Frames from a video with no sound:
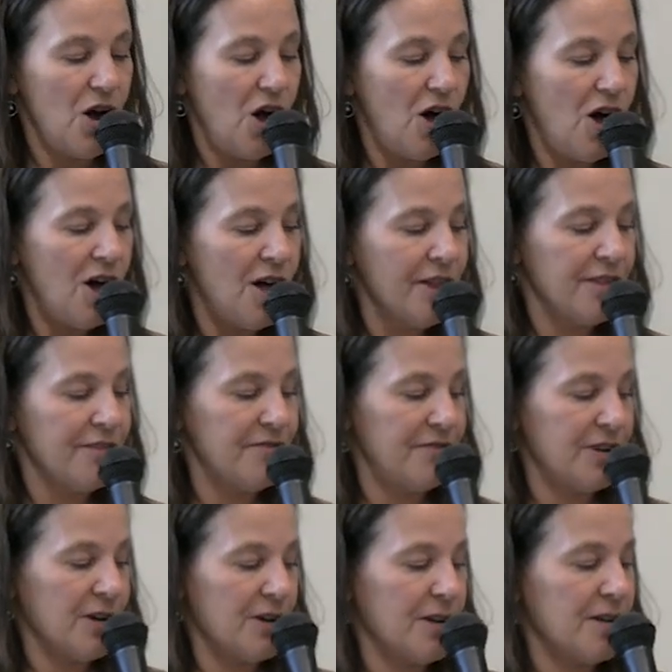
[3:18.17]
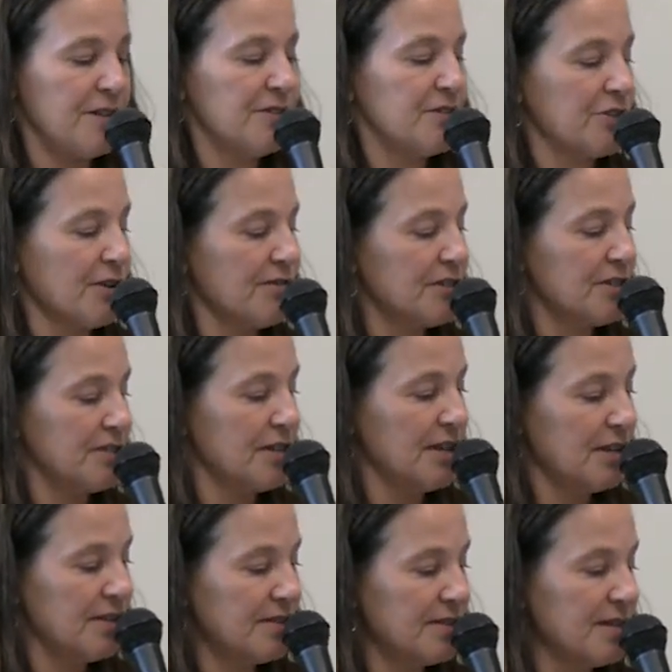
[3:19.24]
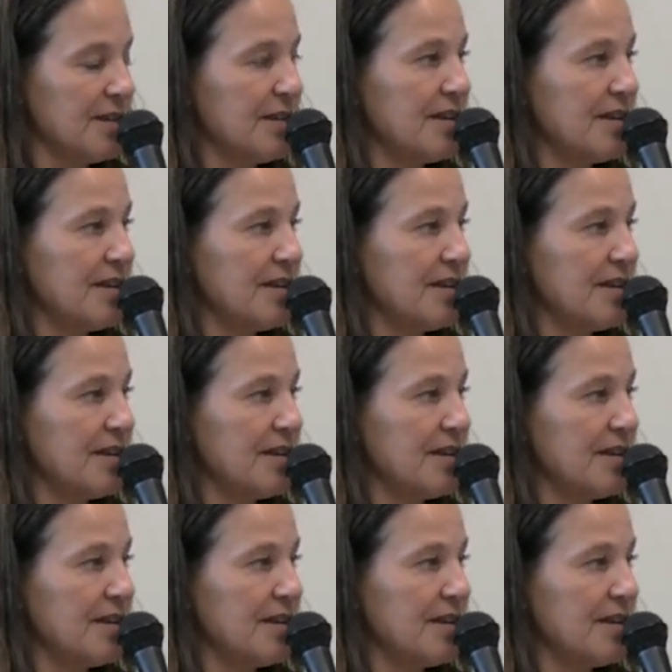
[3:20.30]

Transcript: all the various services